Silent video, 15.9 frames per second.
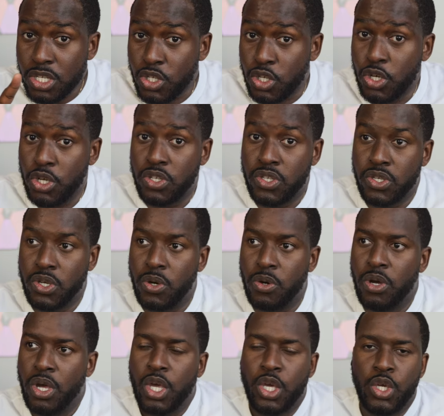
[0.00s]
is good.
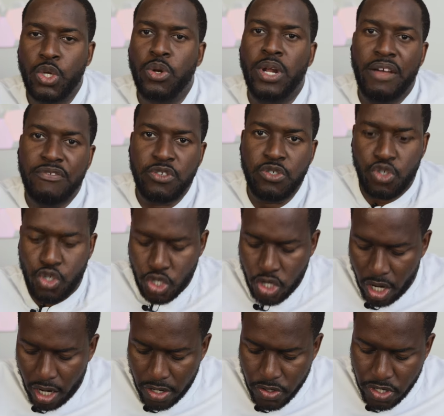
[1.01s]
So you don't have to
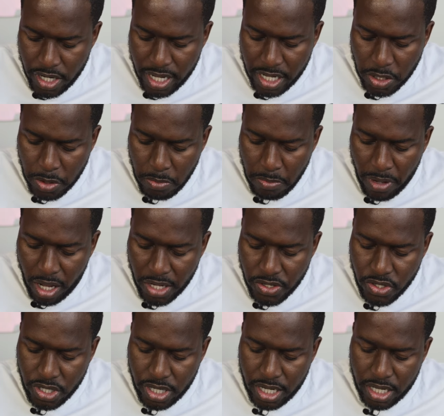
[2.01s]
charge as
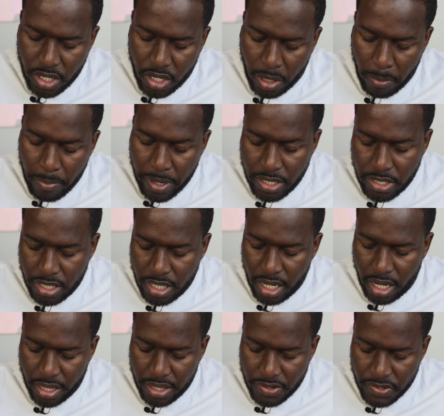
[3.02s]
much uh, compared to
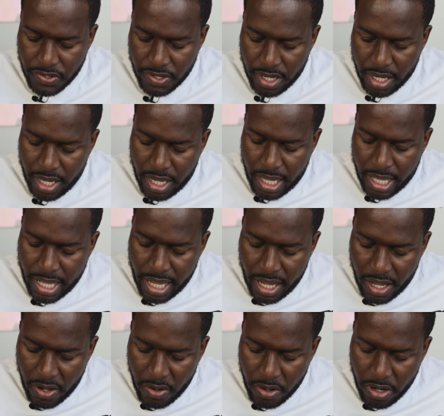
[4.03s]
the others.
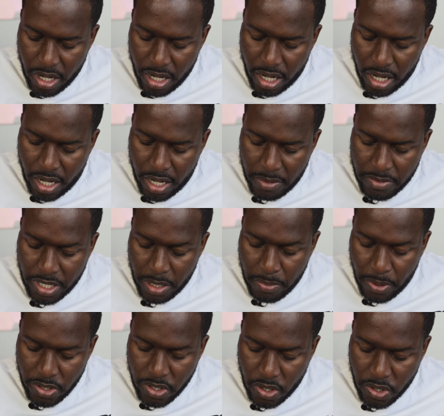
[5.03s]
Now, uh,
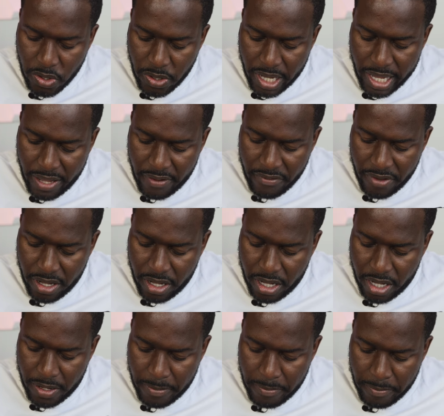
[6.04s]
TicPods also have
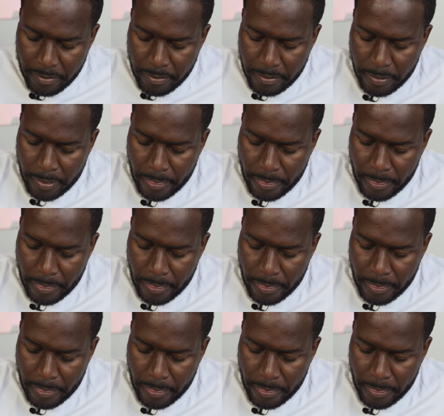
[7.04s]
um,